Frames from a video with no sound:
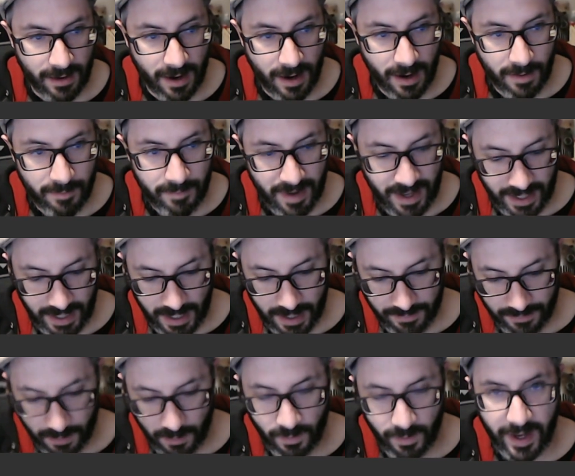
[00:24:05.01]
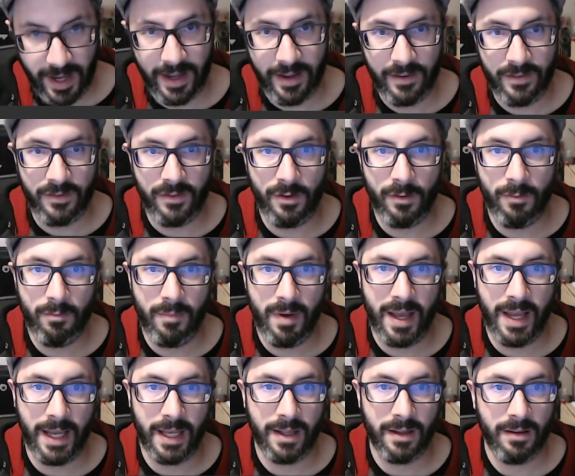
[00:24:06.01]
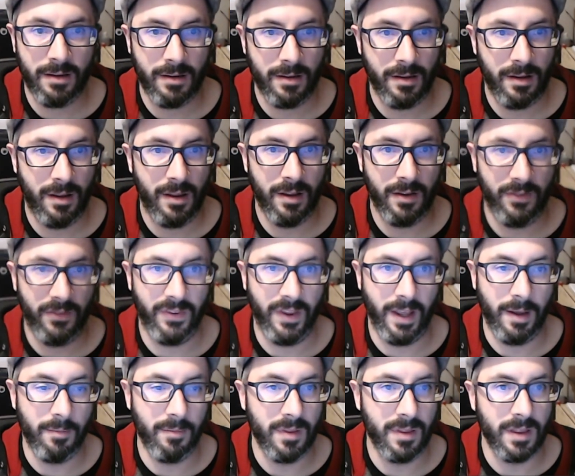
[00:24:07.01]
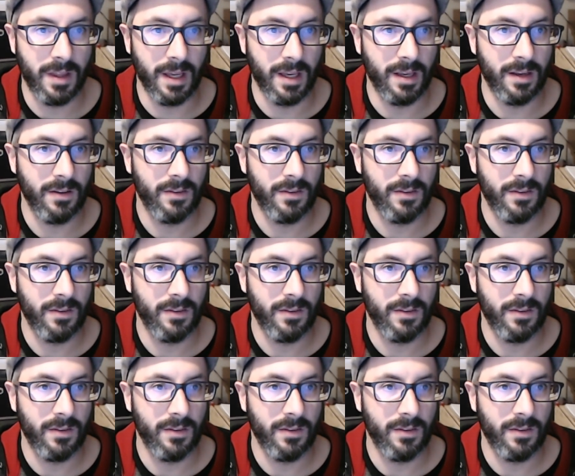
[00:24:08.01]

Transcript: are many different ways to make the same thing.